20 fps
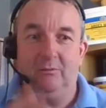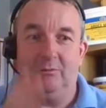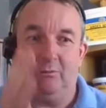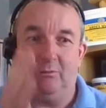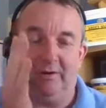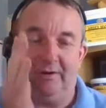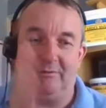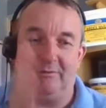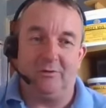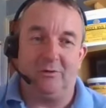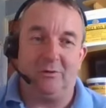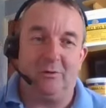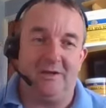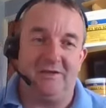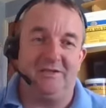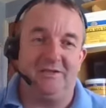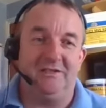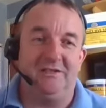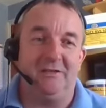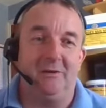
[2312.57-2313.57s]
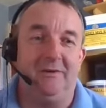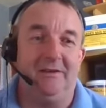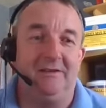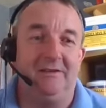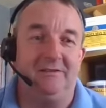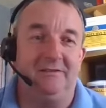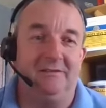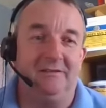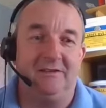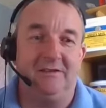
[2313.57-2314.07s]
when I've got questions coming
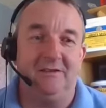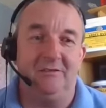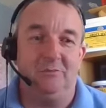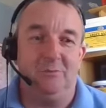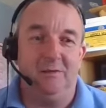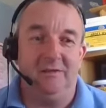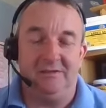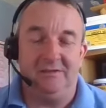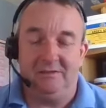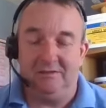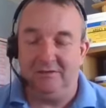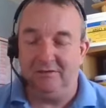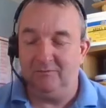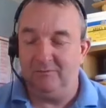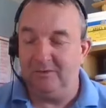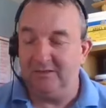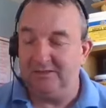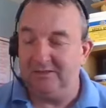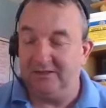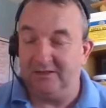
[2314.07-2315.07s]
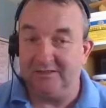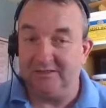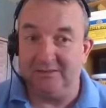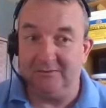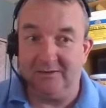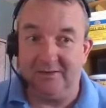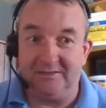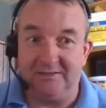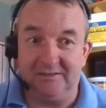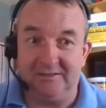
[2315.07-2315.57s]
in that give me a chance to
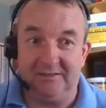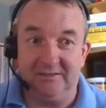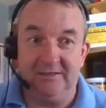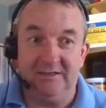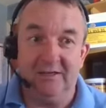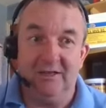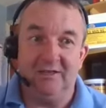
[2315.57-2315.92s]
answer.